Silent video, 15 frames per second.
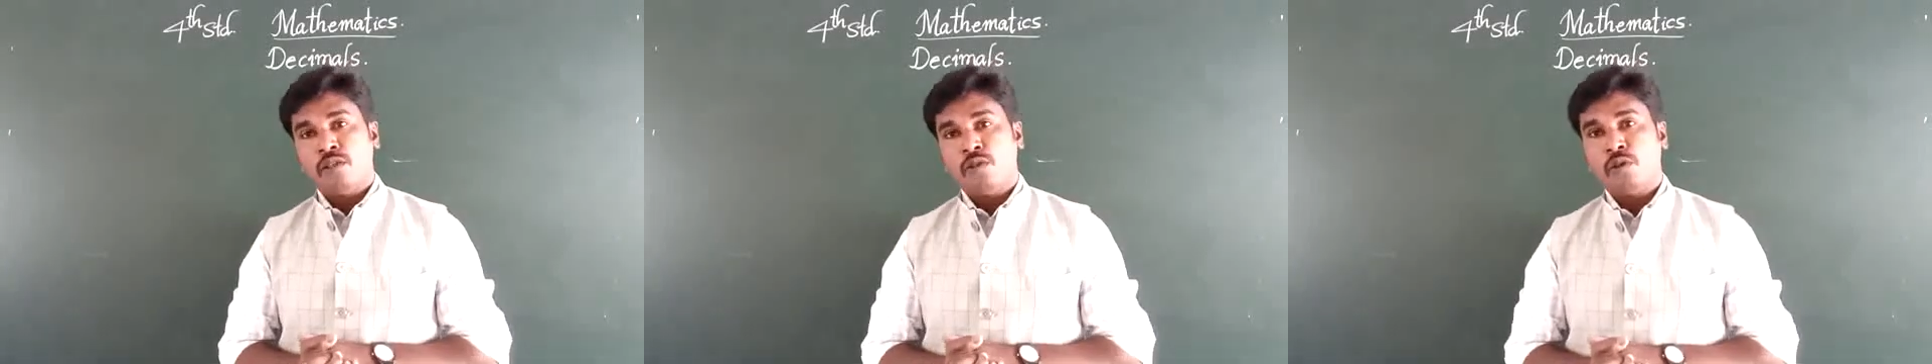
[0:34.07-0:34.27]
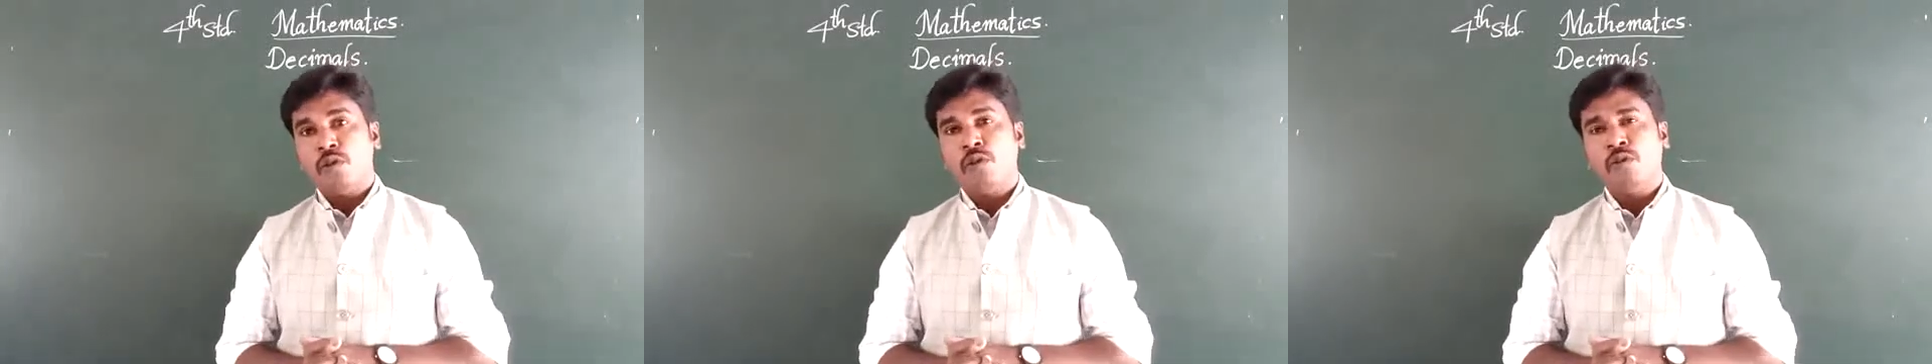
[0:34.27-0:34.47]

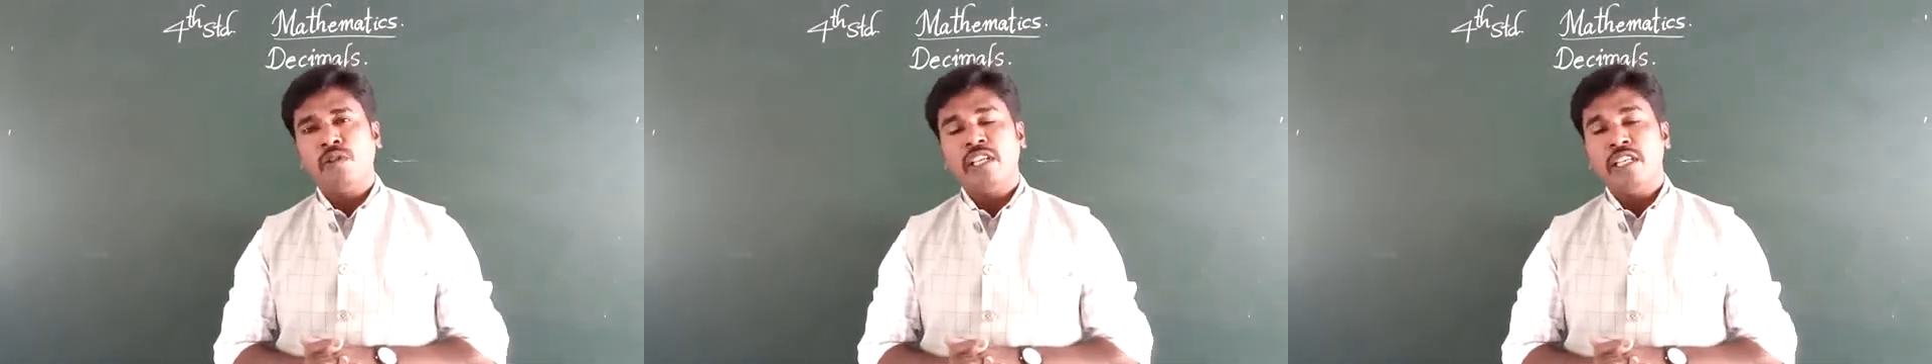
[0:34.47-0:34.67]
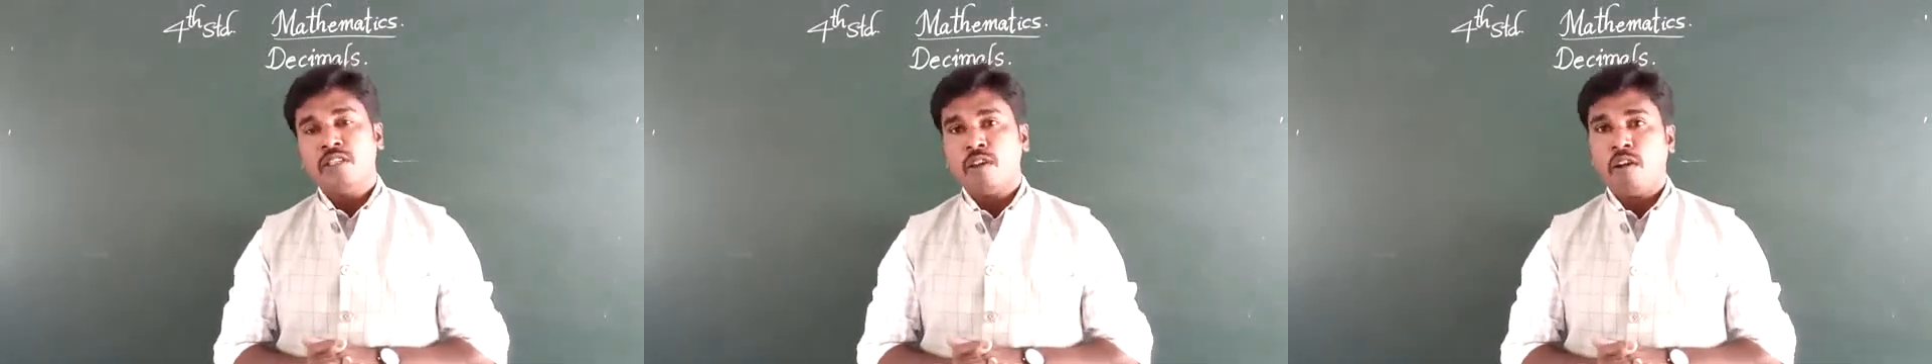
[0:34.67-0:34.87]
So
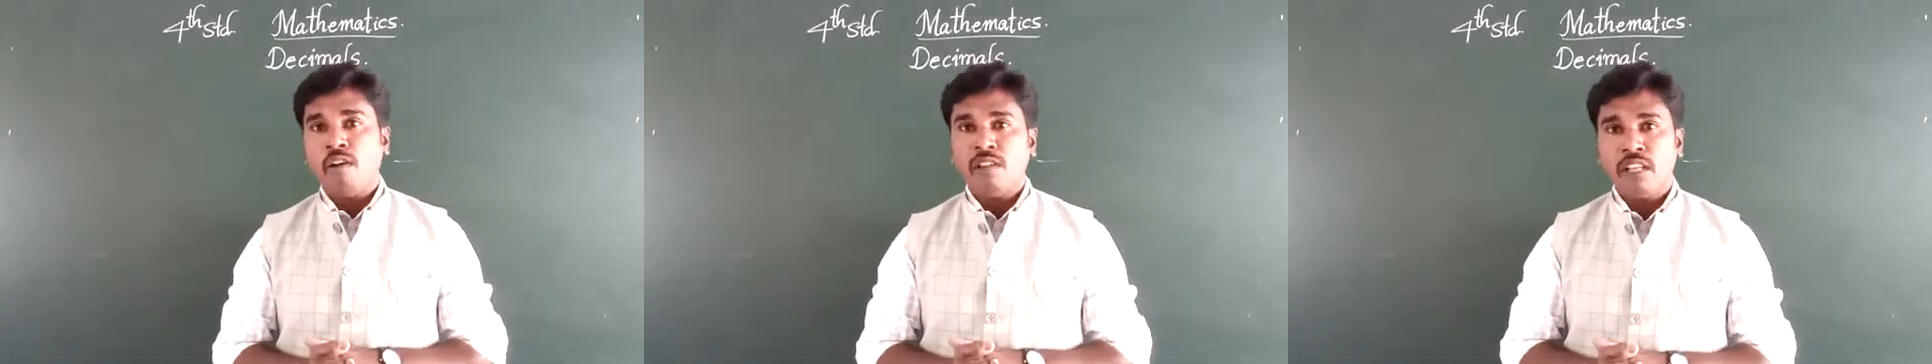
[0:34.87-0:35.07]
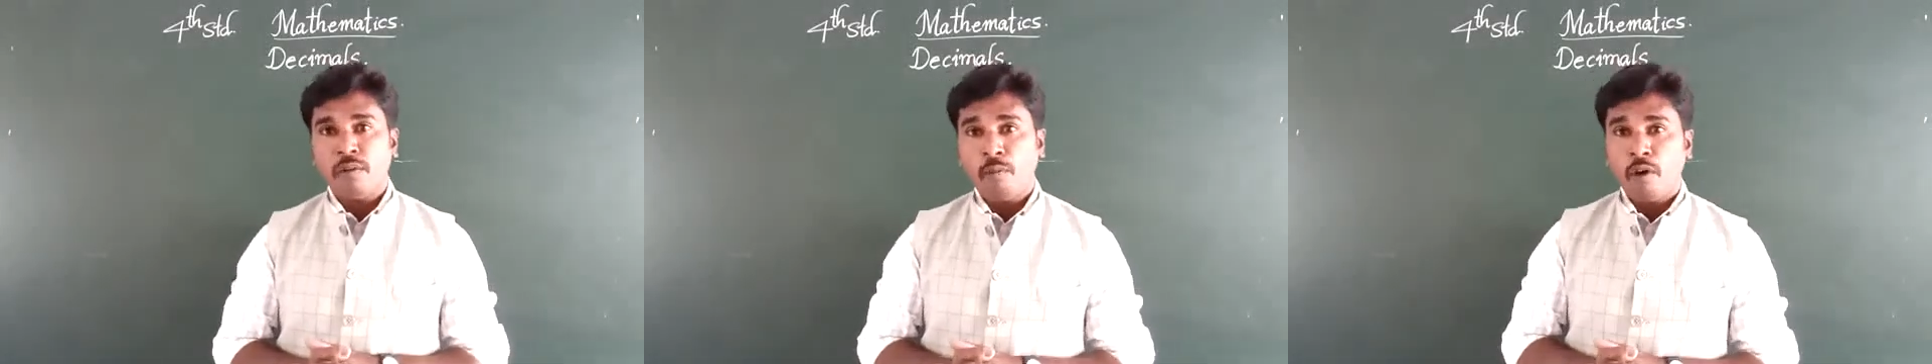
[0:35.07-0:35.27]
these are
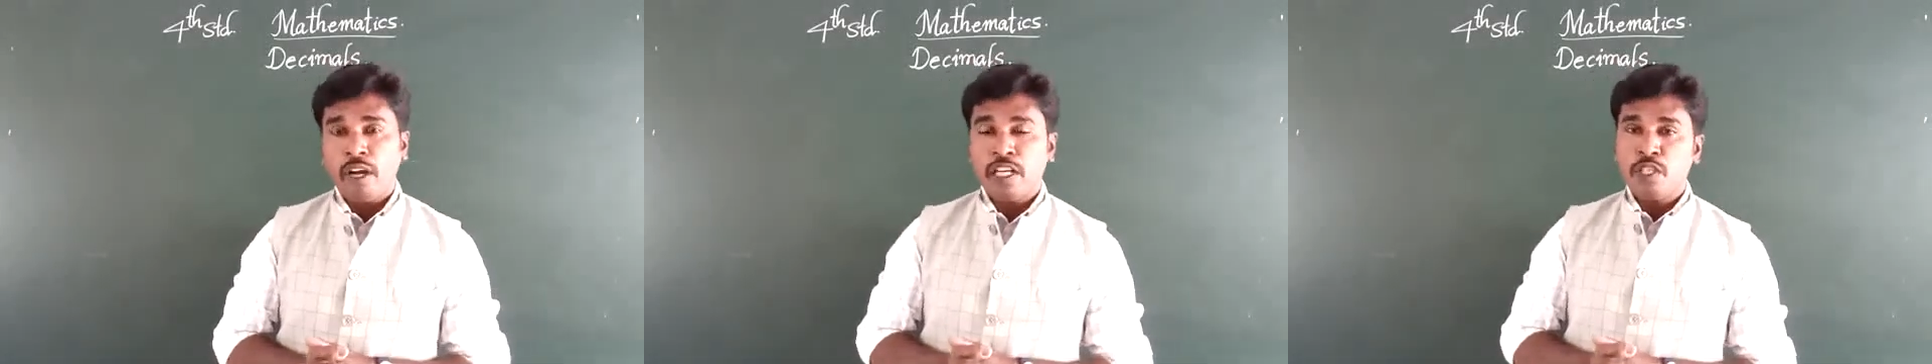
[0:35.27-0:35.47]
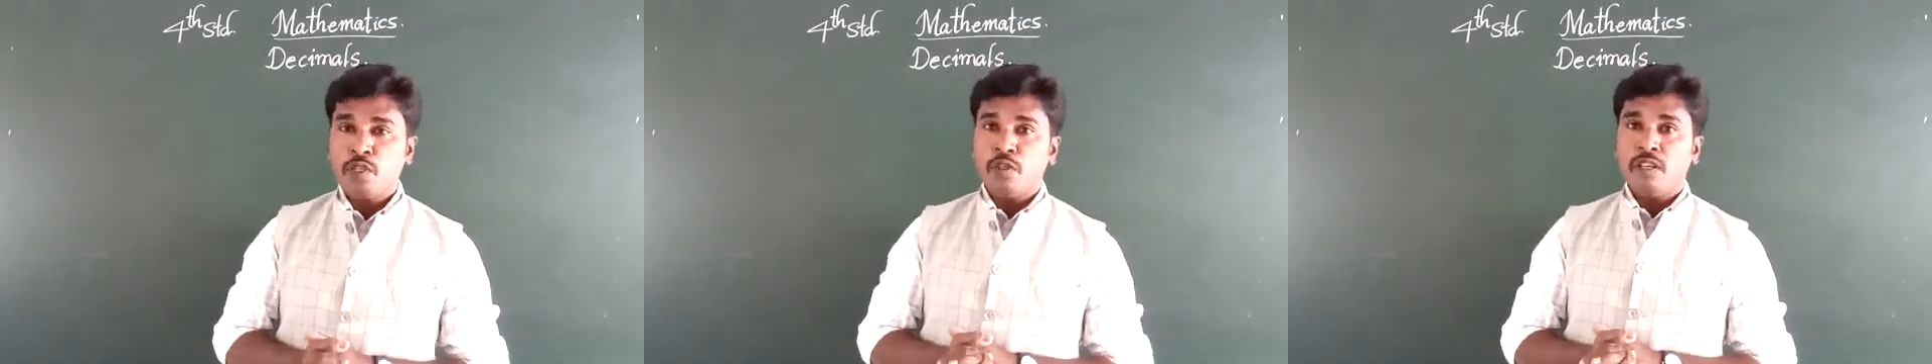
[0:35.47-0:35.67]
all the
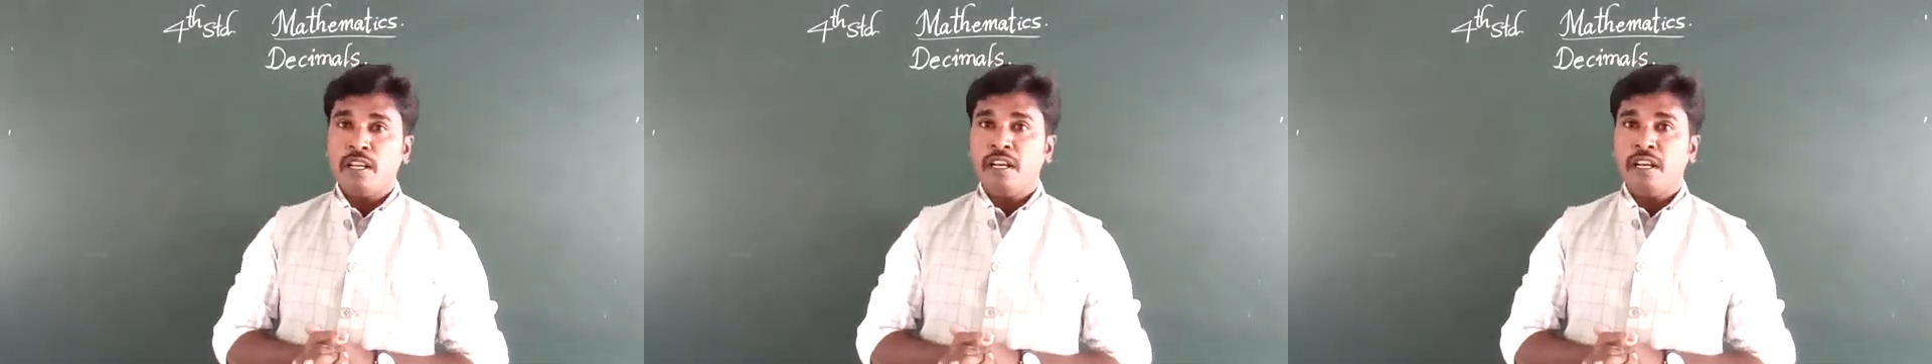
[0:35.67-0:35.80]
points you